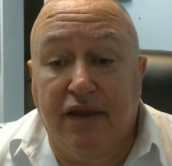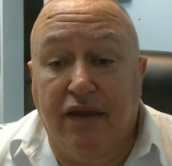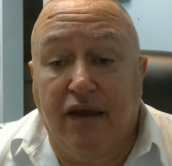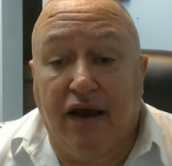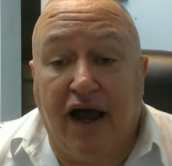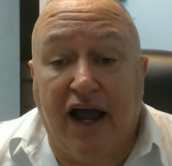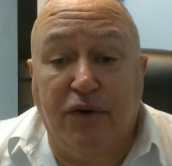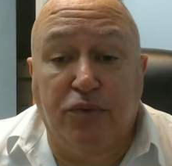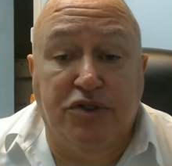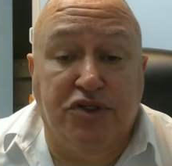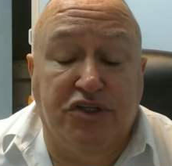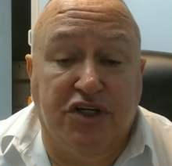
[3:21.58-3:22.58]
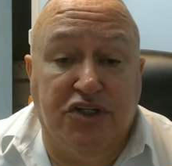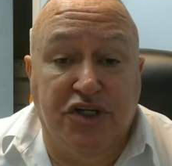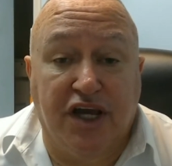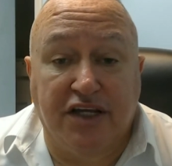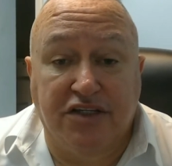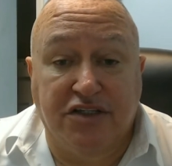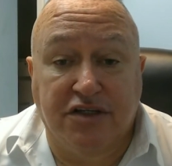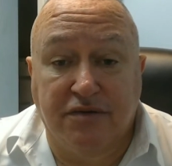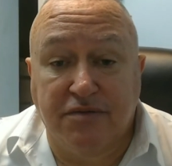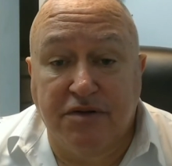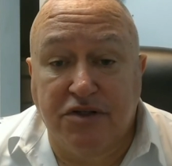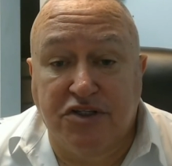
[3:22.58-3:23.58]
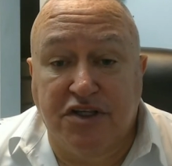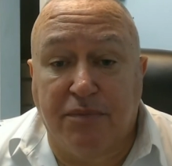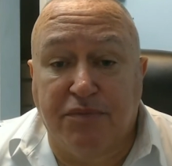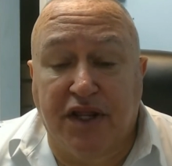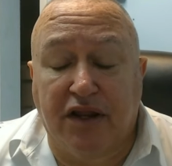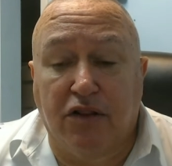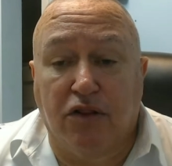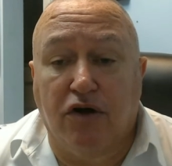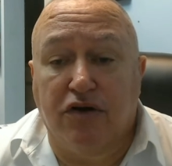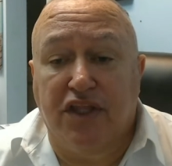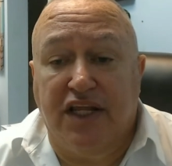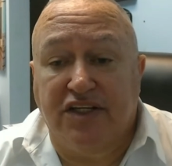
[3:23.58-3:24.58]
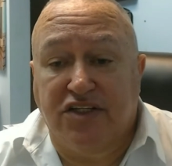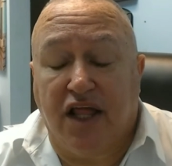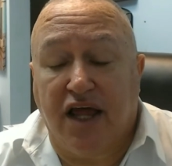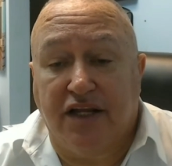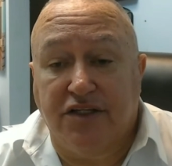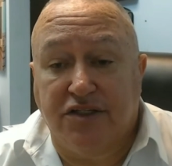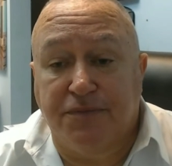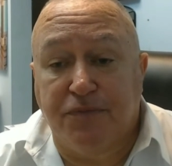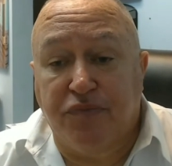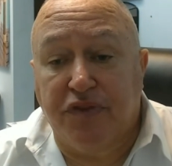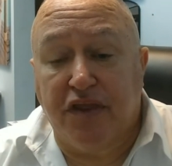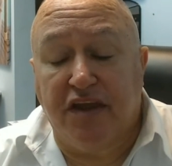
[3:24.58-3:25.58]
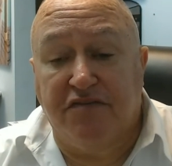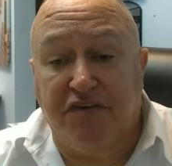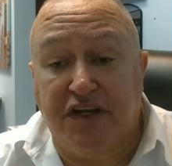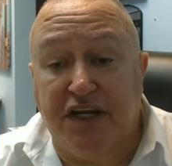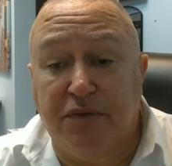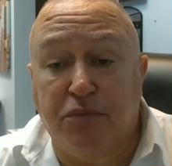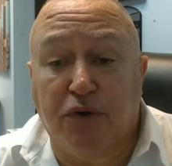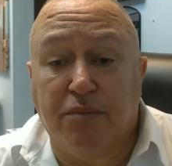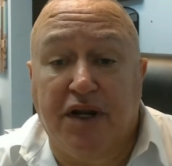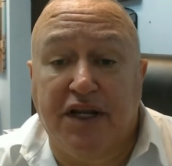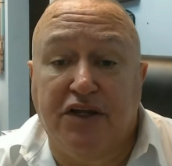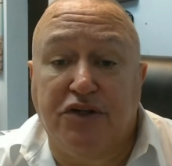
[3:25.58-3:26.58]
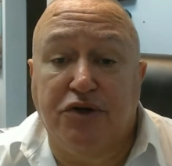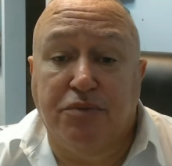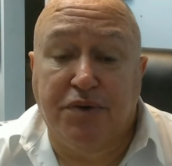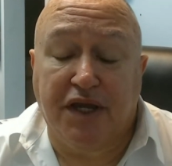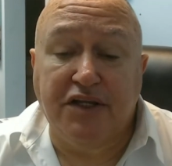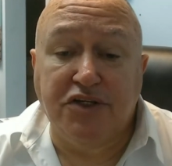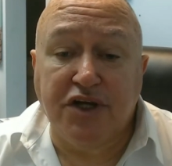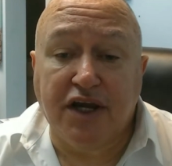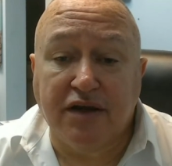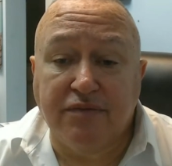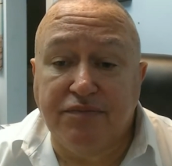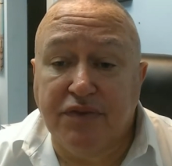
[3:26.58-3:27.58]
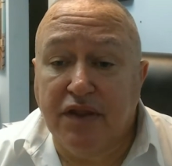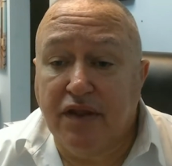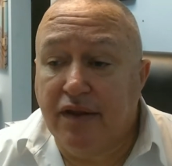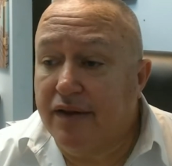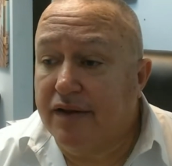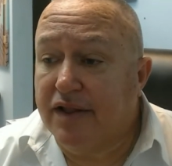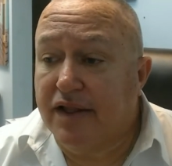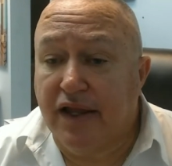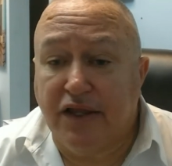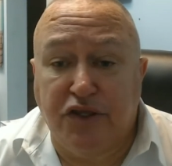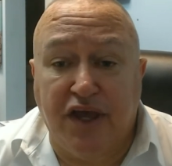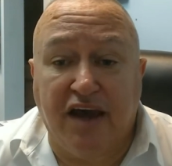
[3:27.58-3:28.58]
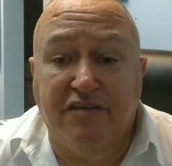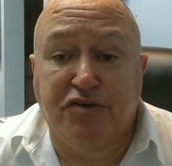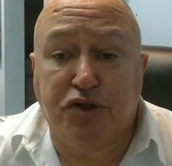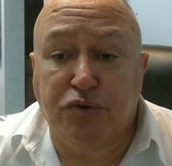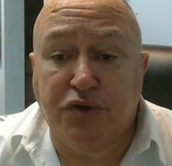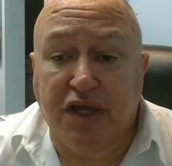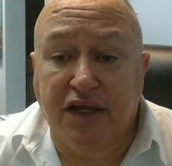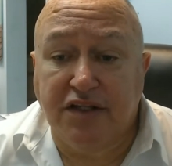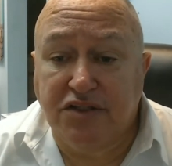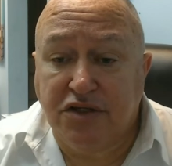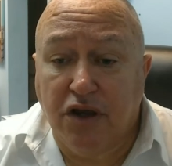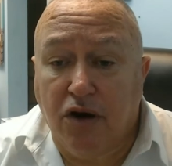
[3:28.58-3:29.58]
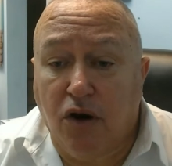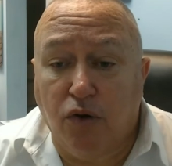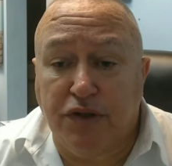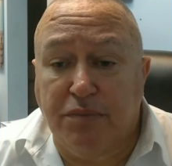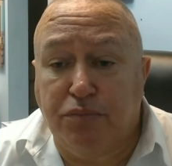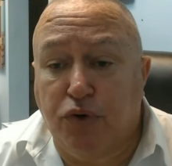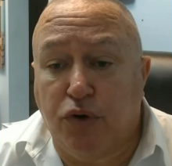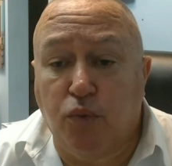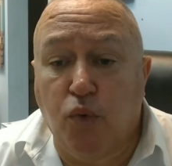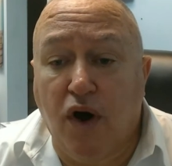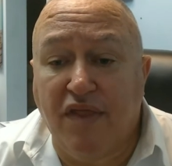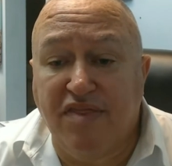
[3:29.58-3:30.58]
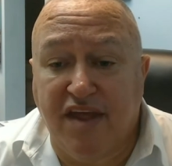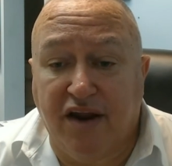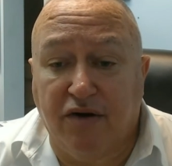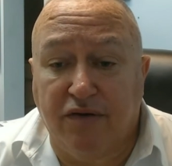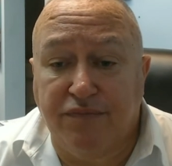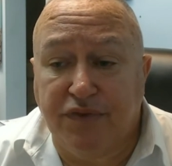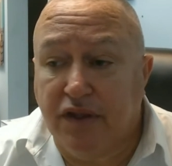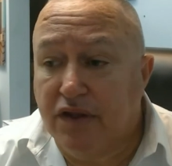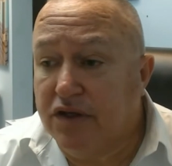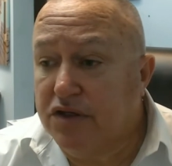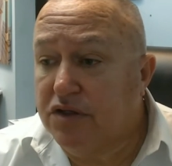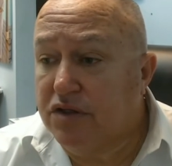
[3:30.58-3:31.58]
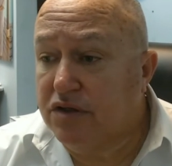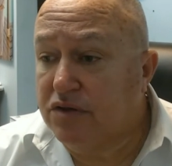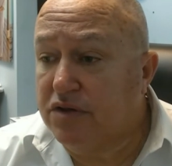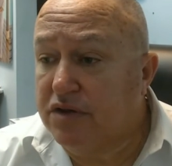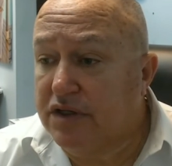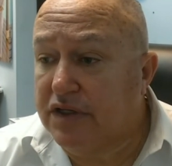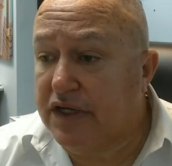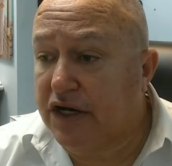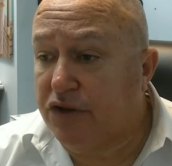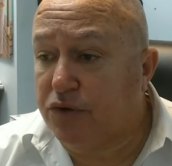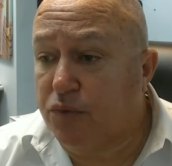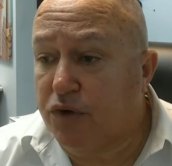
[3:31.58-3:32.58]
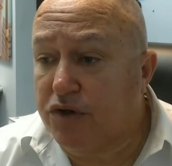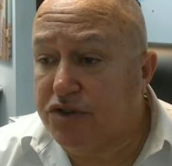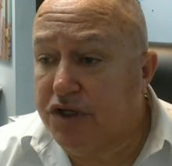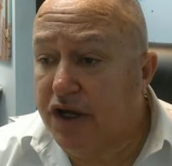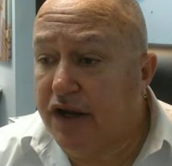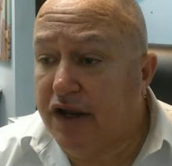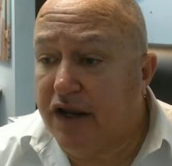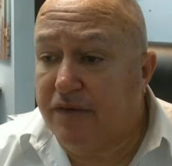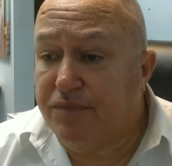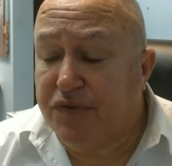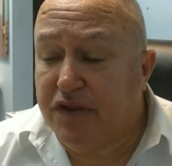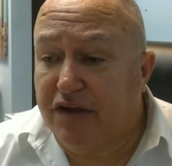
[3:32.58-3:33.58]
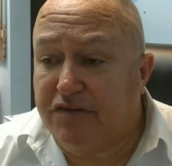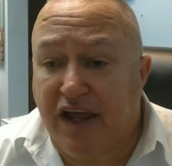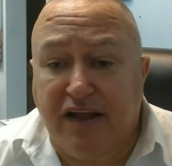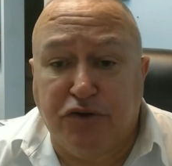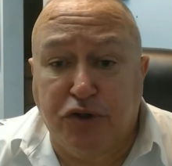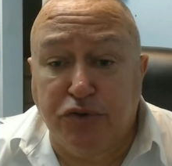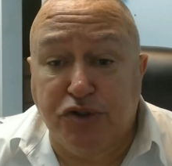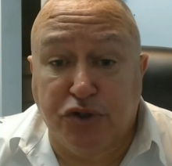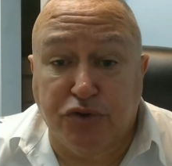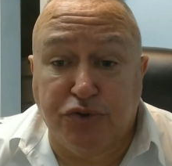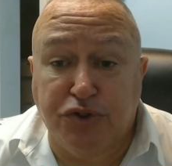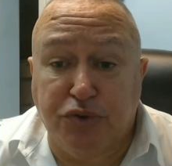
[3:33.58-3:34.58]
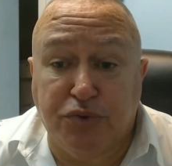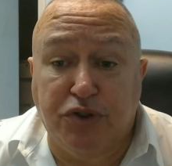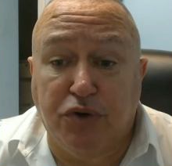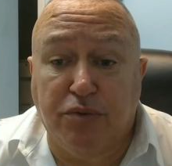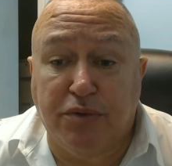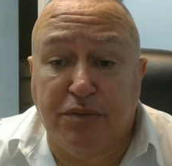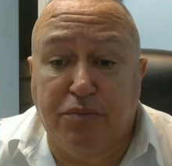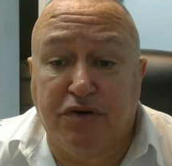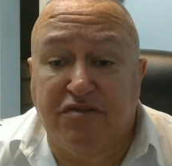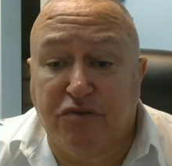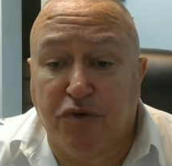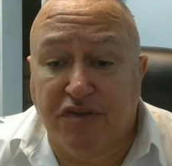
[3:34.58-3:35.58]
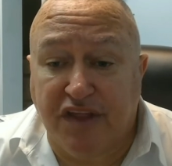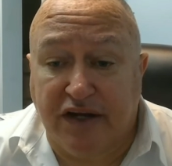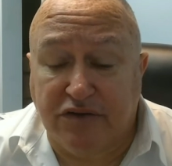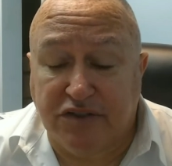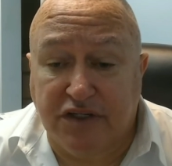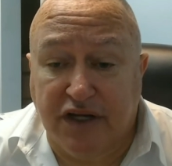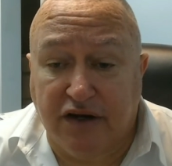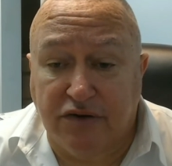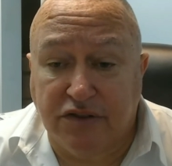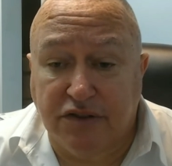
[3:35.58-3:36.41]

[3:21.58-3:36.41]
I would suggest something along these lines. If you need more money in your paycheck, you have 2 kids, only put 1 there. In other words, if you had 2 children, you would normally put $4,000.